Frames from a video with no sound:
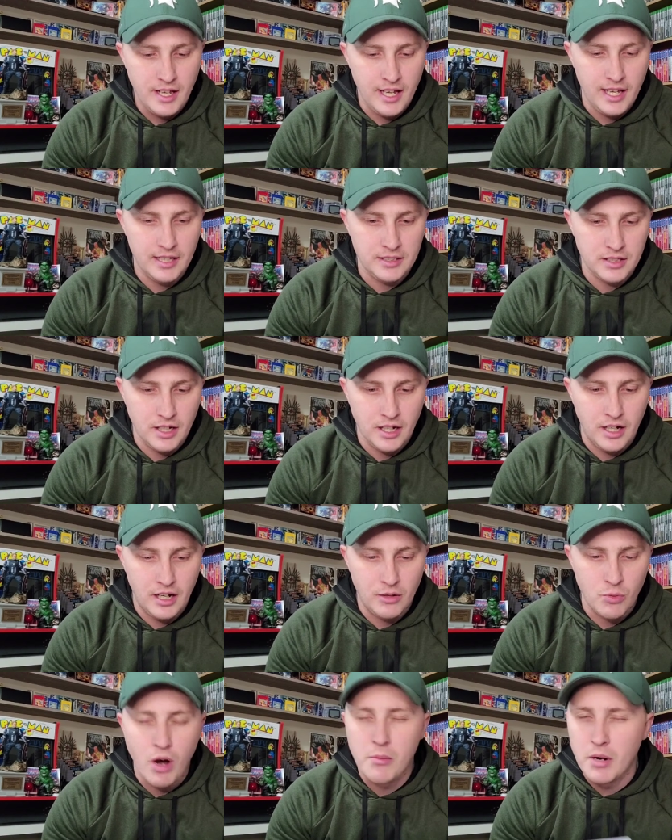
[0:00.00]
And
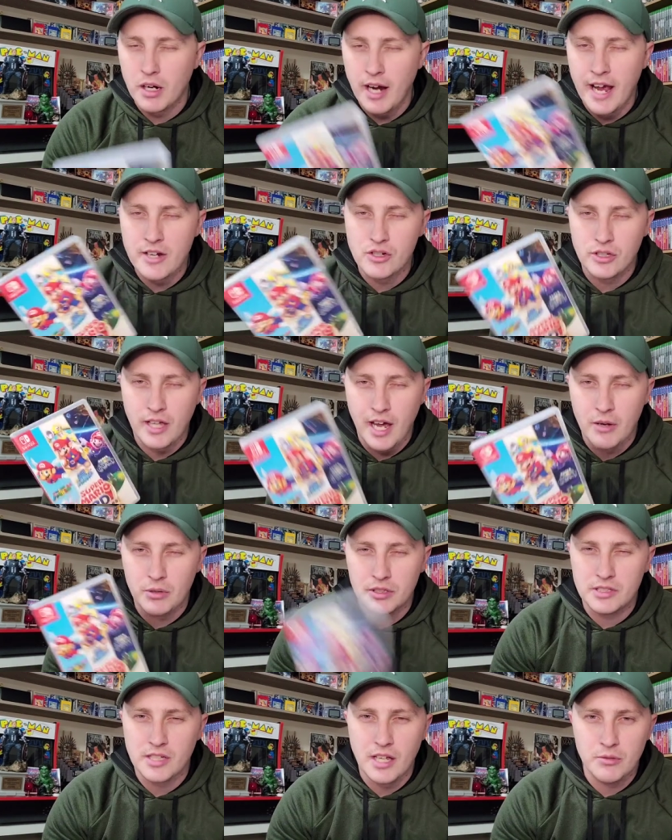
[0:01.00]
uh, Walmart, actually, I
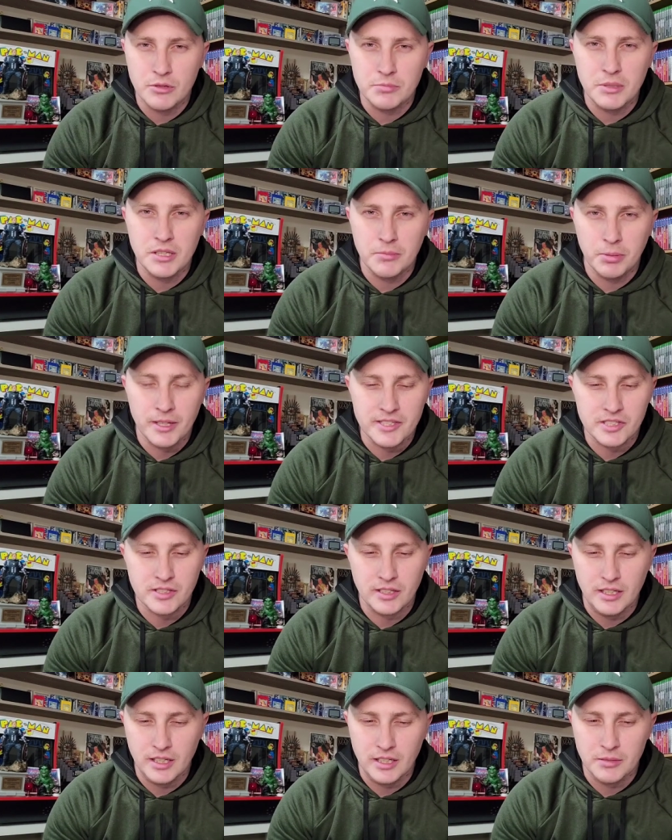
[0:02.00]
would say would be the place
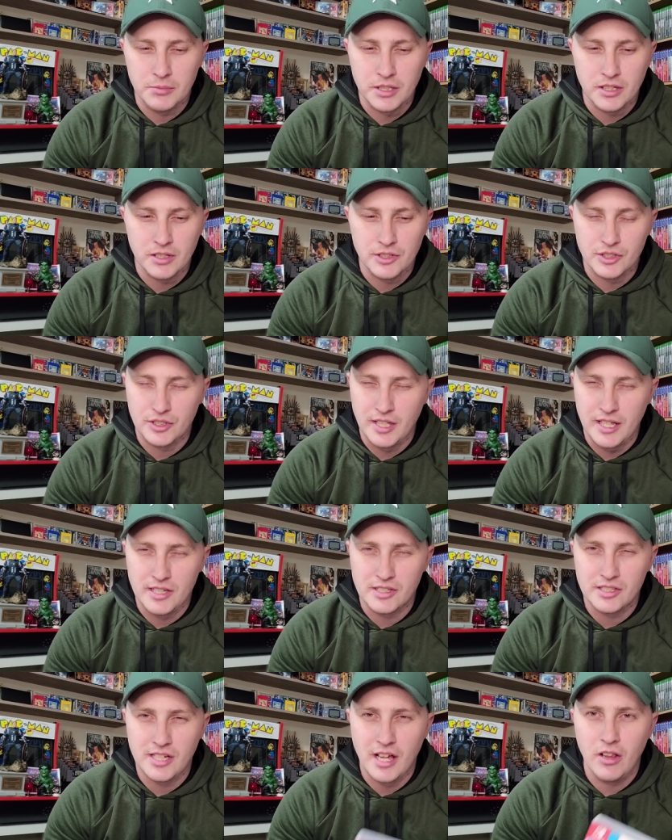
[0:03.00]
to get it because they
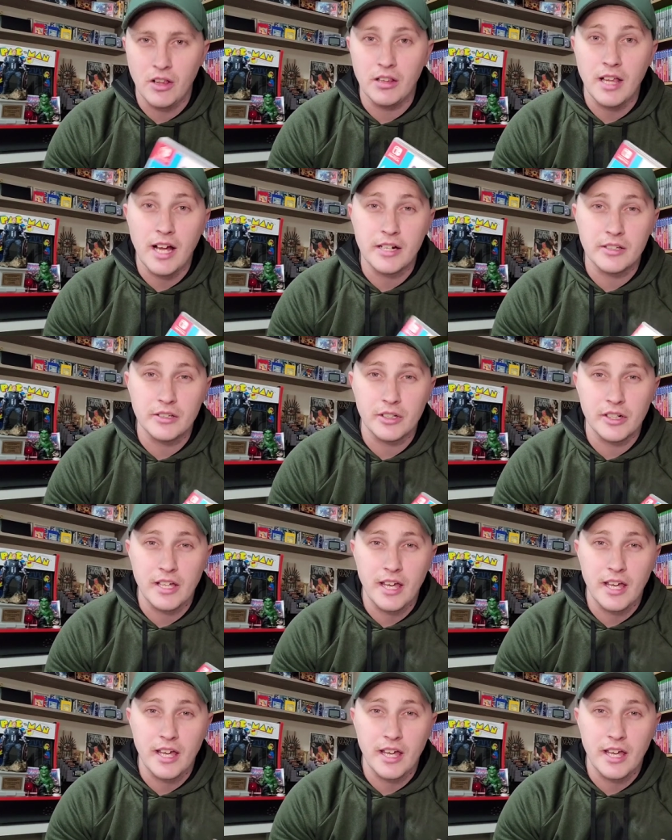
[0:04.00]
sell a lot of their